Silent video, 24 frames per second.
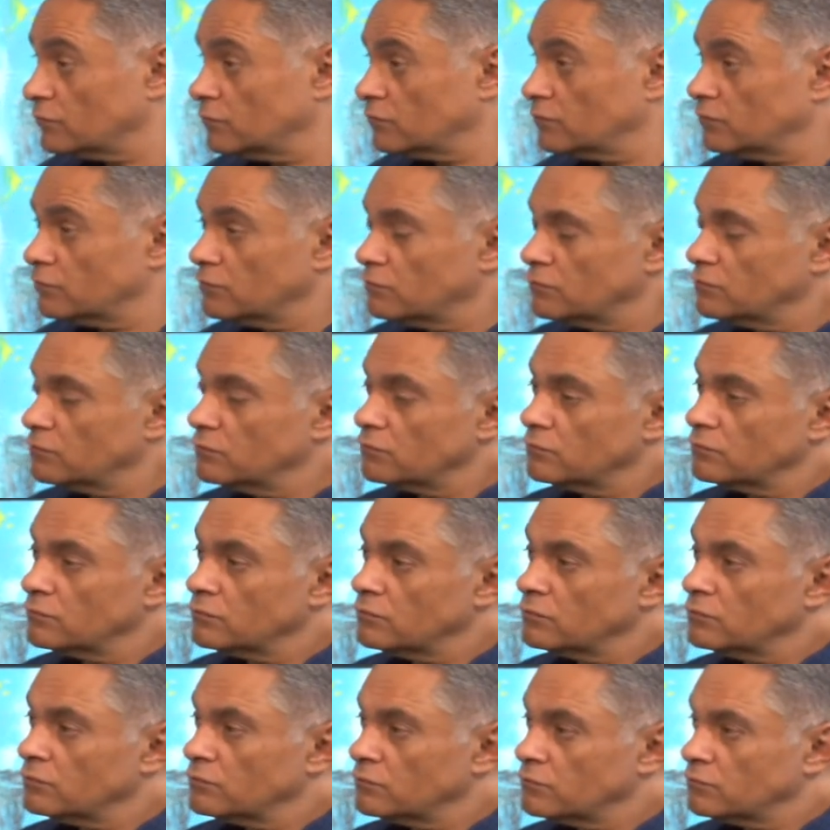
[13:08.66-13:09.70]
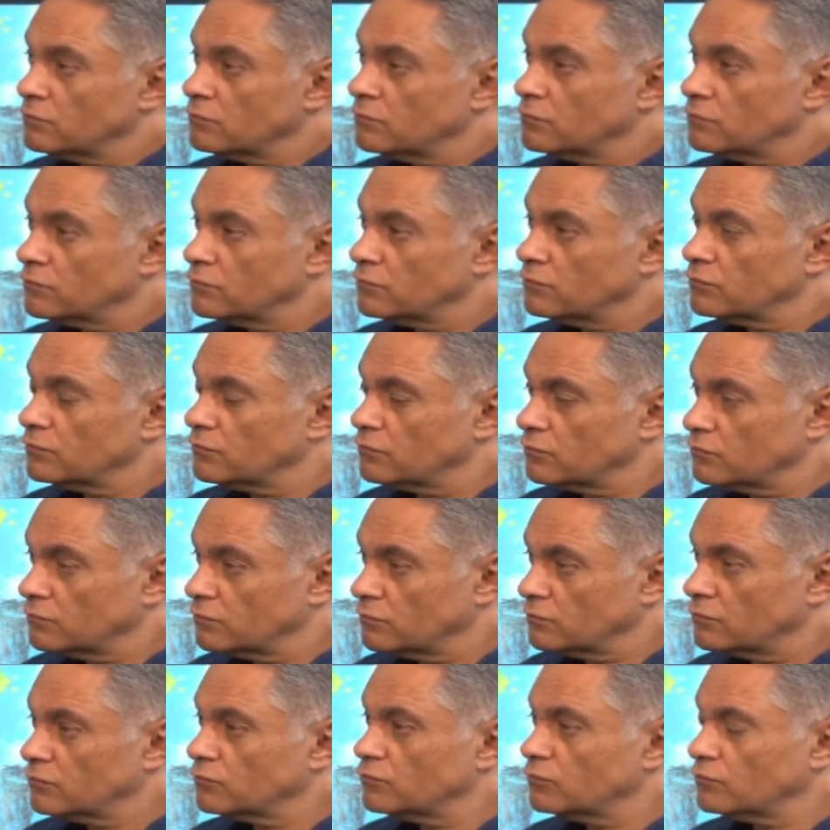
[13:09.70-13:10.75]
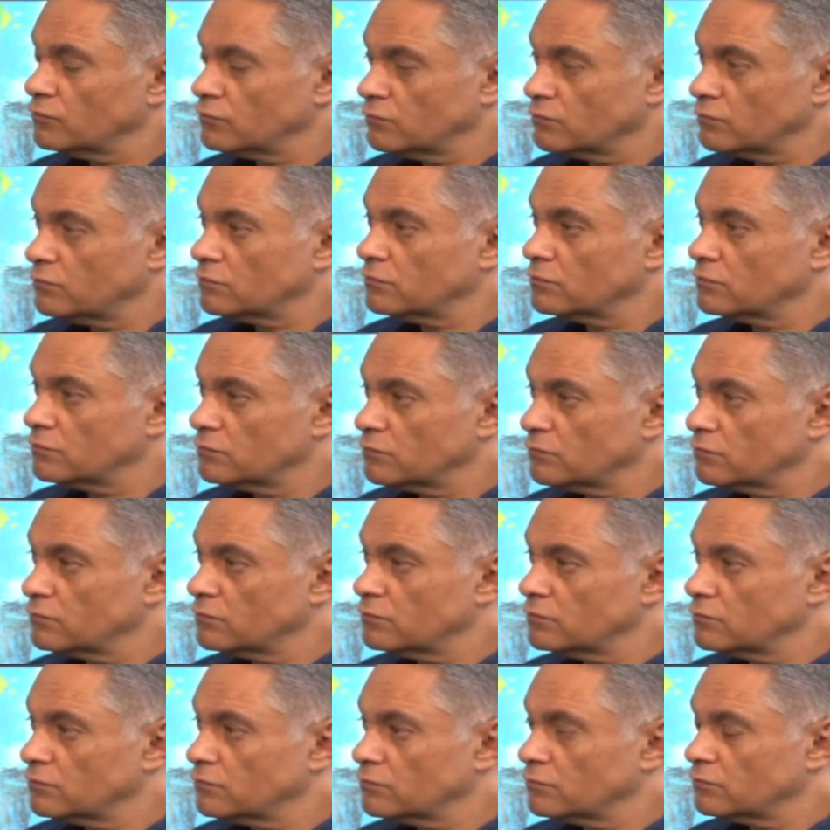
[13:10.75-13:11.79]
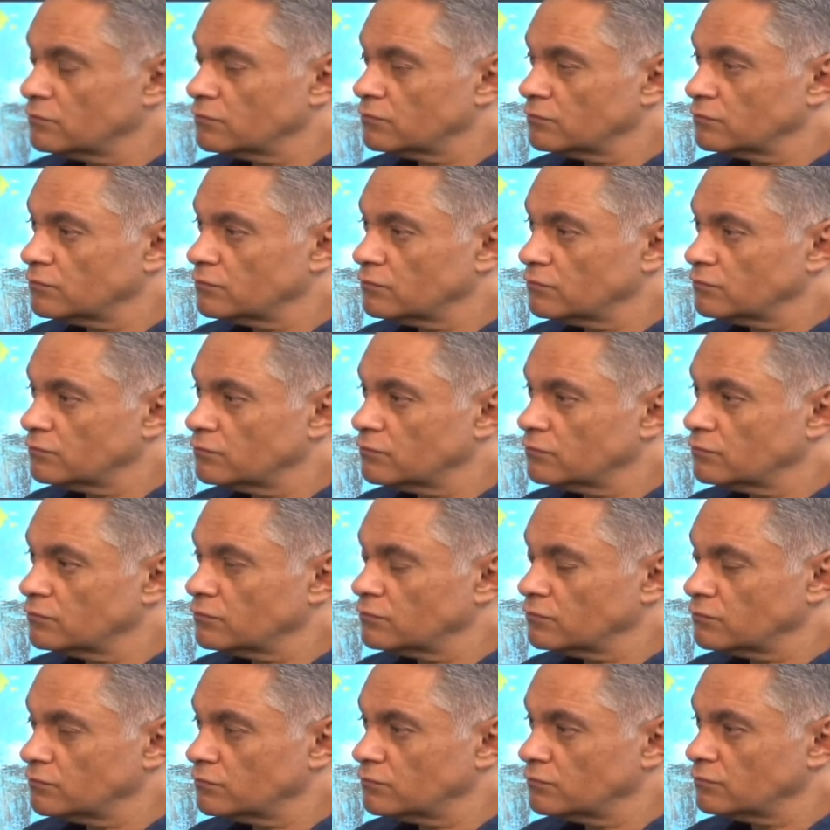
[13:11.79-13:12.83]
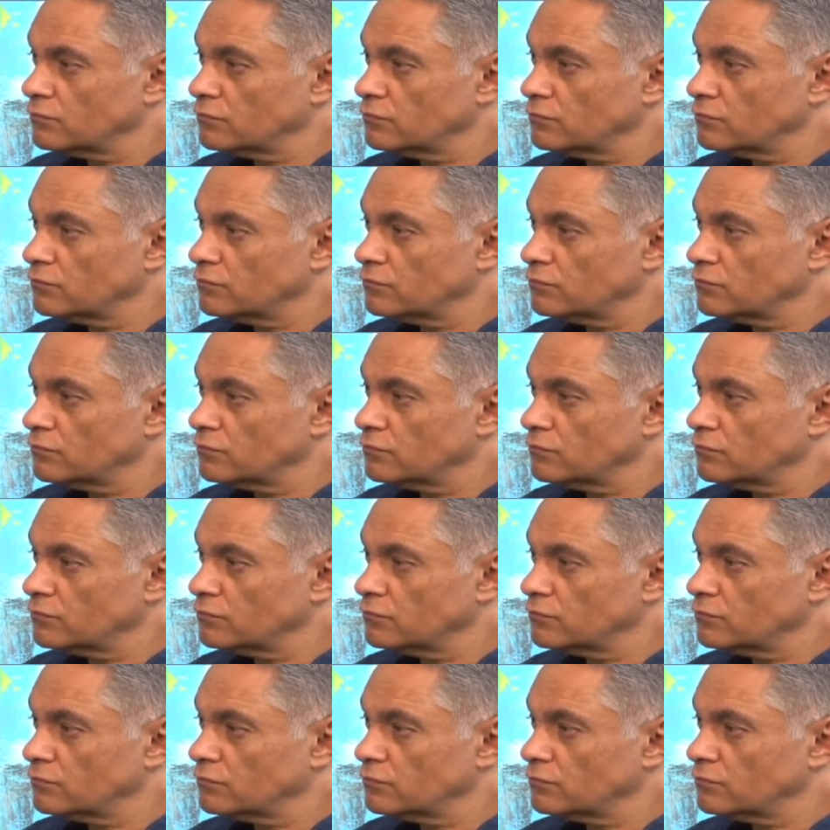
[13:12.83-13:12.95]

[no speech]